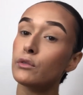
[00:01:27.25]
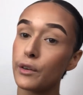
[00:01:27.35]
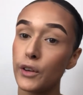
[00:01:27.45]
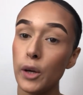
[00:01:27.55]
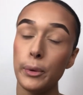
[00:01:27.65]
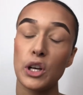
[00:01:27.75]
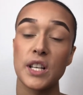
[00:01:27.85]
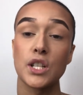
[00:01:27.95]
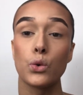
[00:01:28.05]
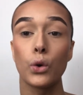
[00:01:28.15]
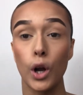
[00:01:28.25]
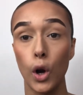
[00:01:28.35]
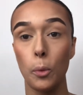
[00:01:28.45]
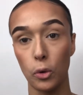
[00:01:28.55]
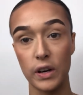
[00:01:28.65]
review, because I talk a
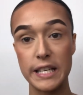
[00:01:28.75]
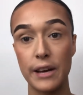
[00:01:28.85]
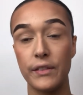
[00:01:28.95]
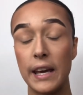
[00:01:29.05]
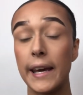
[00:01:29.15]
lot more in depth here.